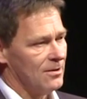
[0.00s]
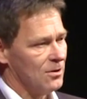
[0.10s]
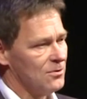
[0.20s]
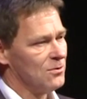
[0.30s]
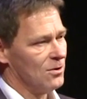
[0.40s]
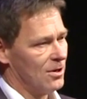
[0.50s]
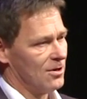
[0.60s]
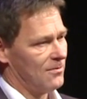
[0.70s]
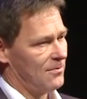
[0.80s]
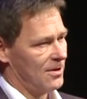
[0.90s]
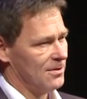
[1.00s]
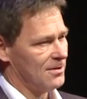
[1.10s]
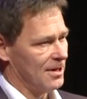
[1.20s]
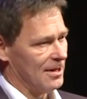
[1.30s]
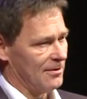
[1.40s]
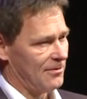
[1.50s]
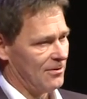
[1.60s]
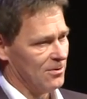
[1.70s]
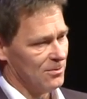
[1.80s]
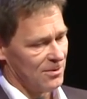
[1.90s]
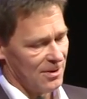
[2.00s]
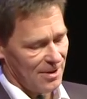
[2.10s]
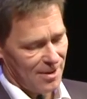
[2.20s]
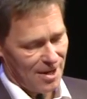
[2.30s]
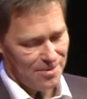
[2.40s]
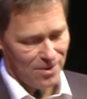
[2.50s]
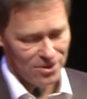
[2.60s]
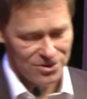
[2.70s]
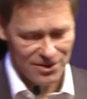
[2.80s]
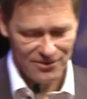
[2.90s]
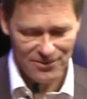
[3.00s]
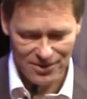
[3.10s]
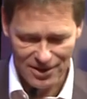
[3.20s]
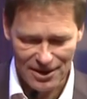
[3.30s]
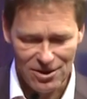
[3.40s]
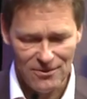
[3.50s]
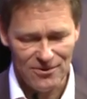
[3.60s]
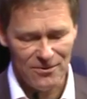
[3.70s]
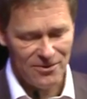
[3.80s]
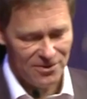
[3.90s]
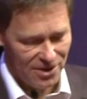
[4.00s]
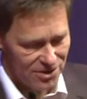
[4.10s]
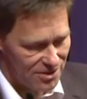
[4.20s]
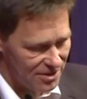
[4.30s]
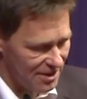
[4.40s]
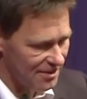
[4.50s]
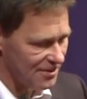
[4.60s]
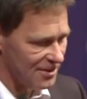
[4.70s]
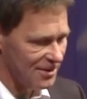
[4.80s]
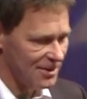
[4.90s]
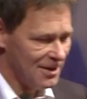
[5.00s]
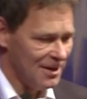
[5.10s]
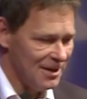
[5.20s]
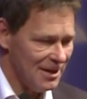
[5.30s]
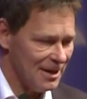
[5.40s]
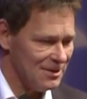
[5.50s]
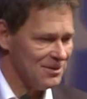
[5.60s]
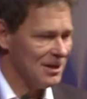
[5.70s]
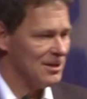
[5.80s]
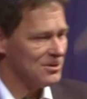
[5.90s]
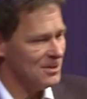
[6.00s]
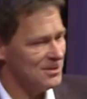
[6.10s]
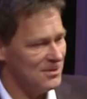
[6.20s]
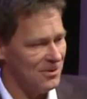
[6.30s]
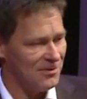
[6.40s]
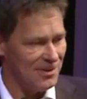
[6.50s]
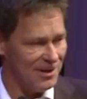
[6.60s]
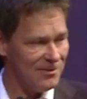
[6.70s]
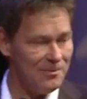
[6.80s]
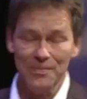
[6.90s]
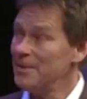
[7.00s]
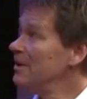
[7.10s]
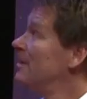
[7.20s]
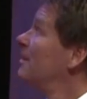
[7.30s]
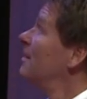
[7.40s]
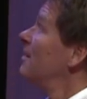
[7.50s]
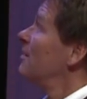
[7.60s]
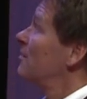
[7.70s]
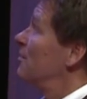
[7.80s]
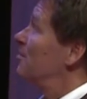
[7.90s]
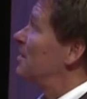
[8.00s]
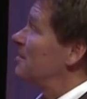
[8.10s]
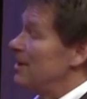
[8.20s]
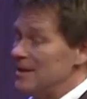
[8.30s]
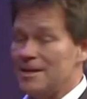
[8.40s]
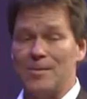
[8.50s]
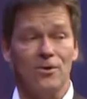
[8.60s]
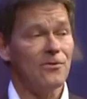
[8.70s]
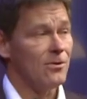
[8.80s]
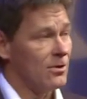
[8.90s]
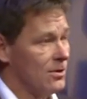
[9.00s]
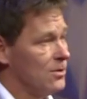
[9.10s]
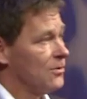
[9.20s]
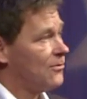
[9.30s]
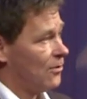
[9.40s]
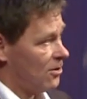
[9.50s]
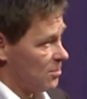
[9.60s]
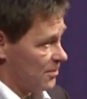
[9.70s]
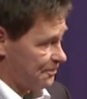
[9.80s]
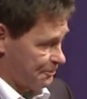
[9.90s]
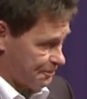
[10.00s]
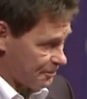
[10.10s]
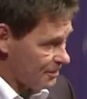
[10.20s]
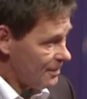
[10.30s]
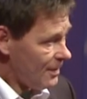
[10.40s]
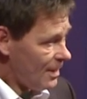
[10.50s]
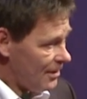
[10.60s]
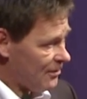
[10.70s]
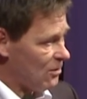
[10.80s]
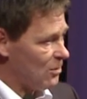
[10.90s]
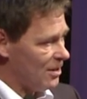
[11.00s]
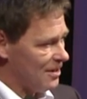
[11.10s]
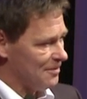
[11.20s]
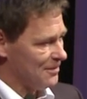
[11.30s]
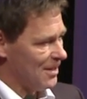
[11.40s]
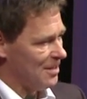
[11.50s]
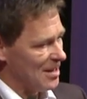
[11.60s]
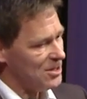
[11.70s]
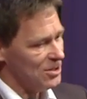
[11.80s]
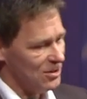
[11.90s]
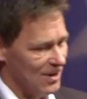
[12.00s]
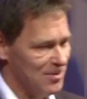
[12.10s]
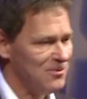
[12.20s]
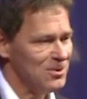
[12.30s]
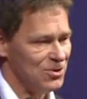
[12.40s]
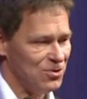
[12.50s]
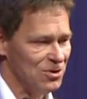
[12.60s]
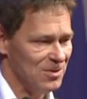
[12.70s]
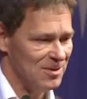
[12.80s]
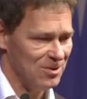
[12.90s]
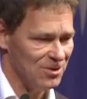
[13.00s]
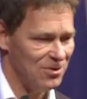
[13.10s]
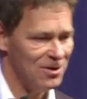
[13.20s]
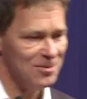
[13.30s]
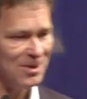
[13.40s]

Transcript: and don't do a lot of anything else. So I, I apologize for the lack of sophistication and, uh, and intelligence on those slides. So, but, and then I'm also not no astronomer. So um, I'm actually, I wasn't really sure what I'm going